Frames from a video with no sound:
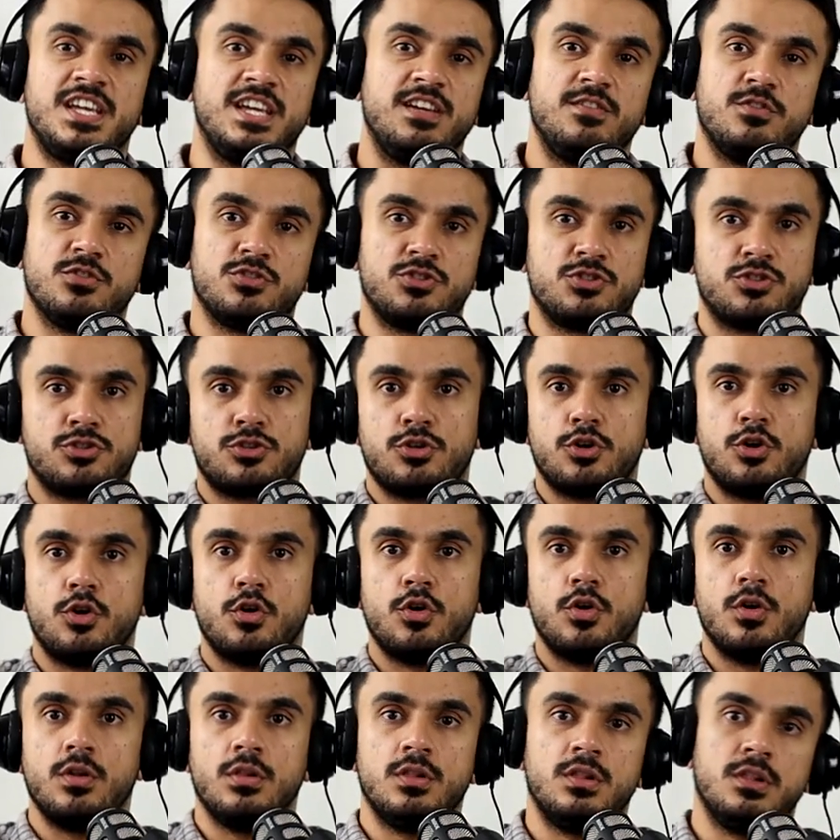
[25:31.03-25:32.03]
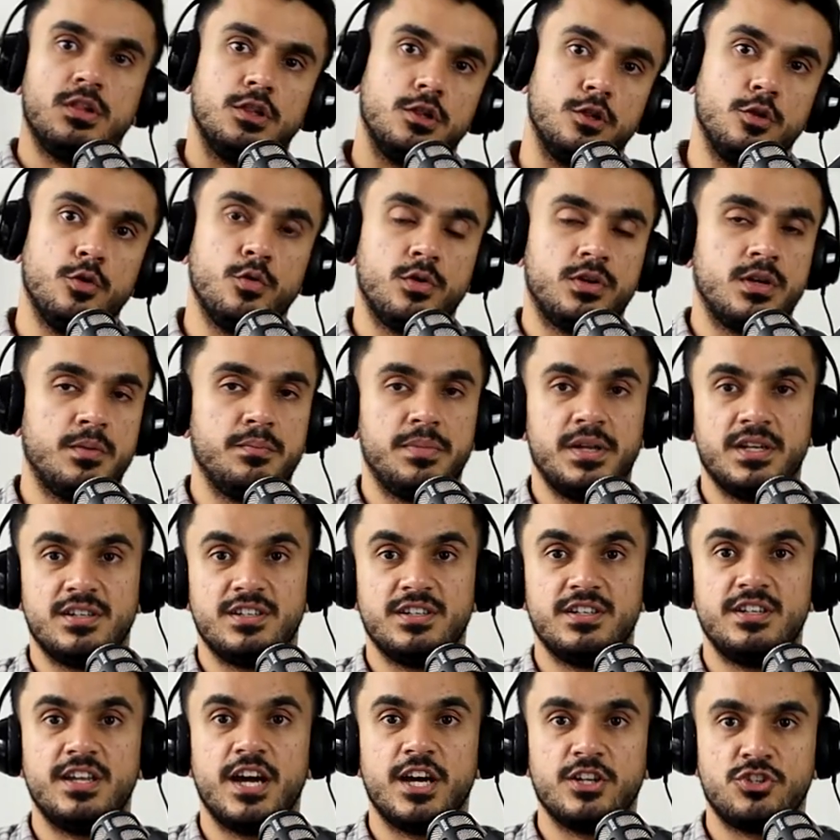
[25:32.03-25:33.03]
he was tall, looked a
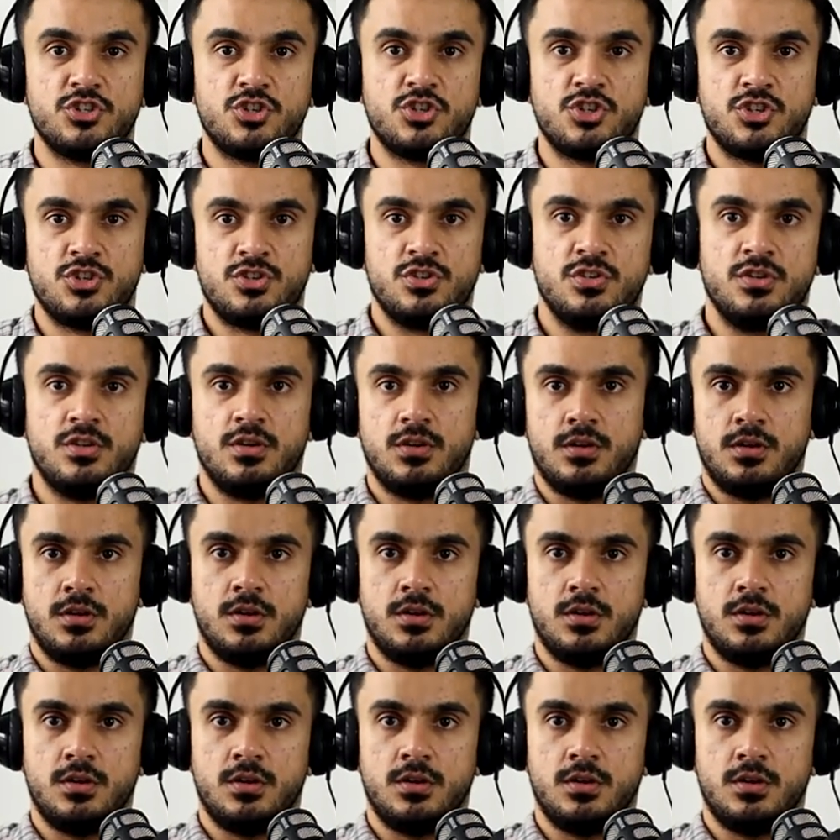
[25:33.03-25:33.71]
bit Dutch